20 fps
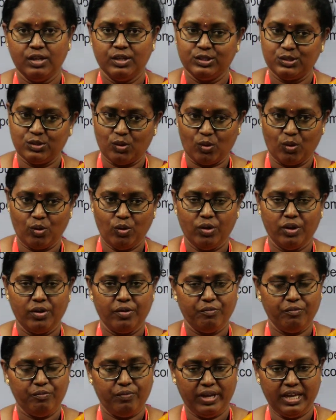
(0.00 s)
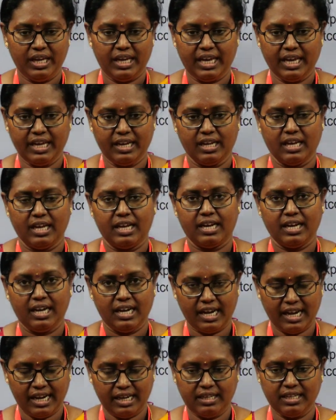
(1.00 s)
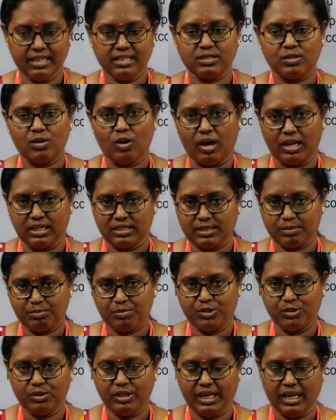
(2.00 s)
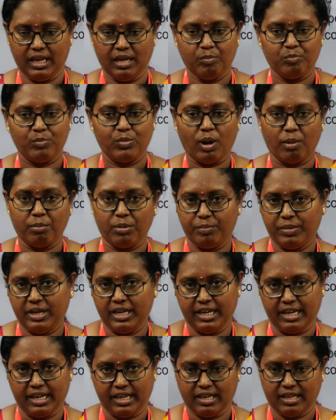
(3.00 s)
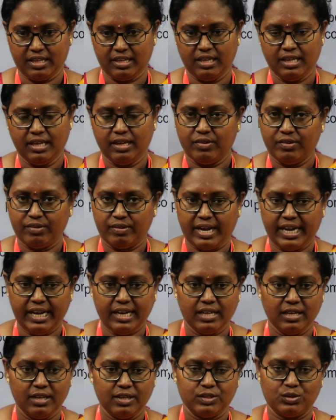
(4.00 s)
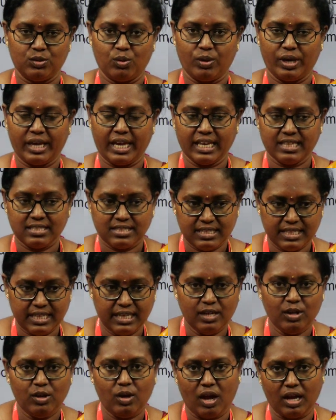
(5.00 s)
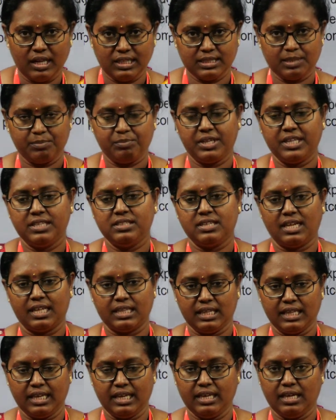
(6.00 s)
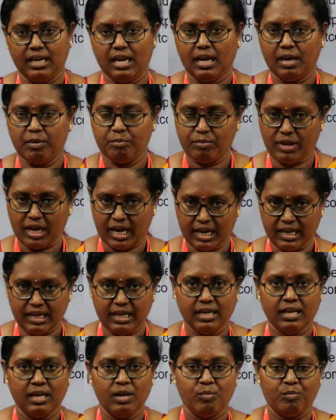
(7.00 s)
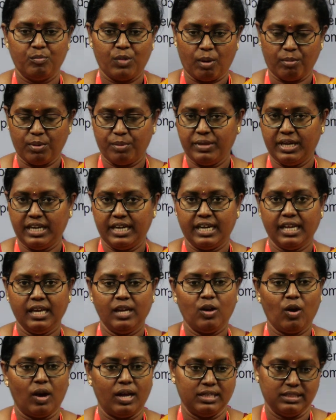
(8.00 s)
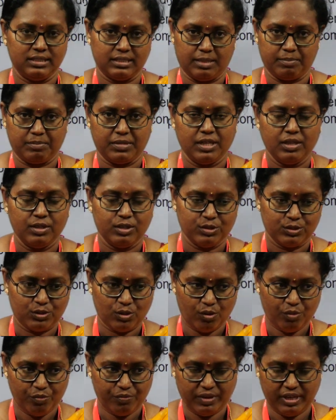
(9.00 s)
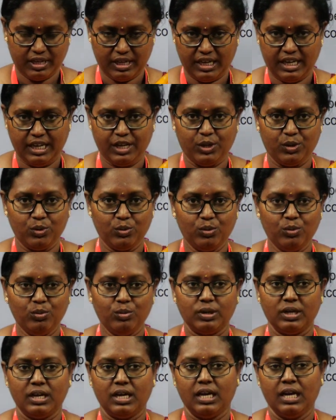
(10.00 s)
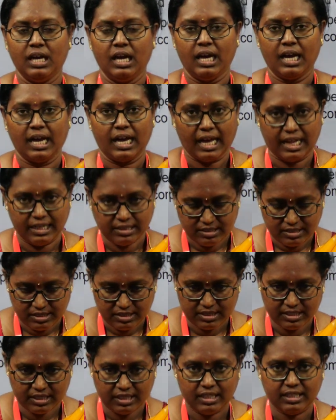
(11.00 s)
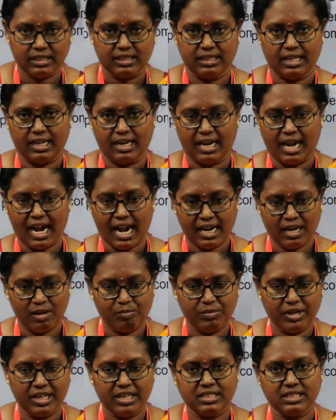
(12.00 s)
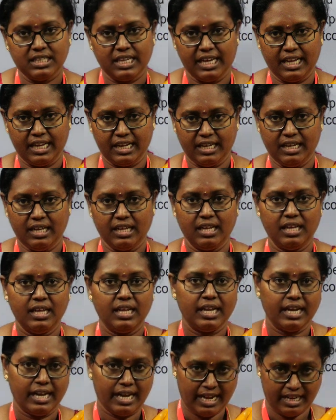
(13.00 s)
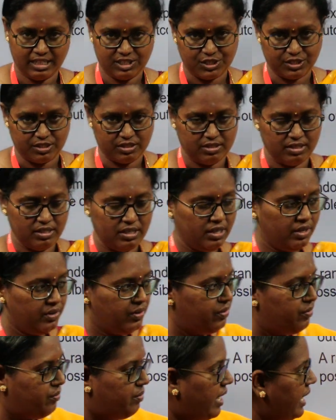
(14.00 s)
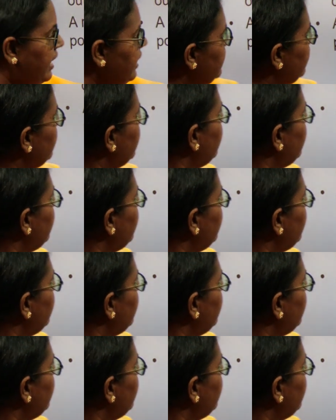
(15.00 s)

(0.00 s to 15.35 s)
So we can relate this concept to the probability, right? So guessing concept is nothing but probability concept. So we need to consider the randomness in nature, right?